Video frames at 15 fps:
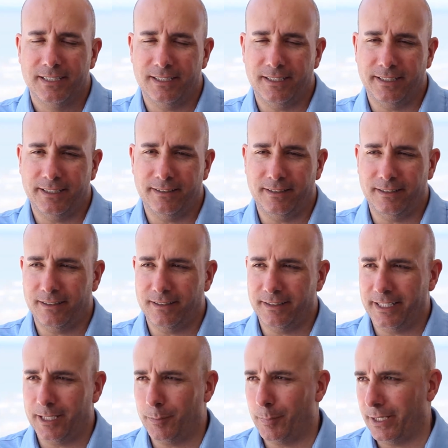and
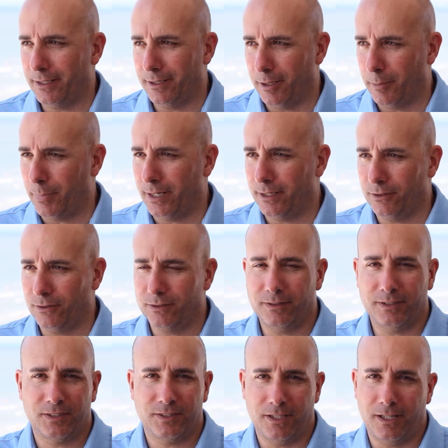they get beaten up by the
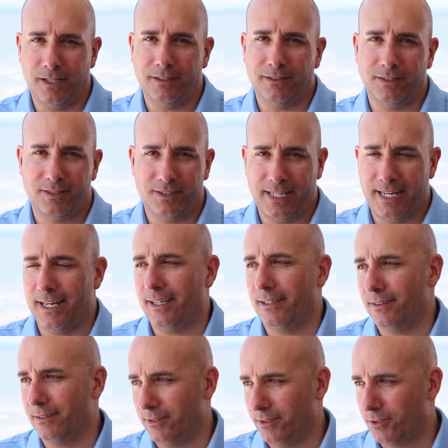sun, the
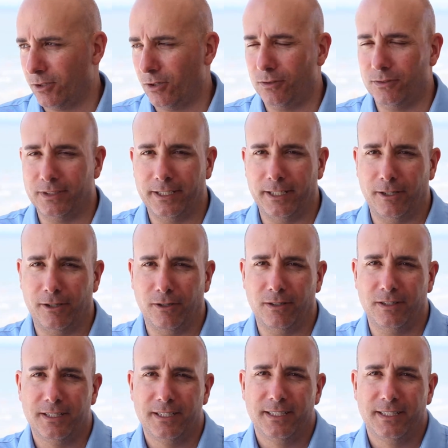sand, the salt in the air,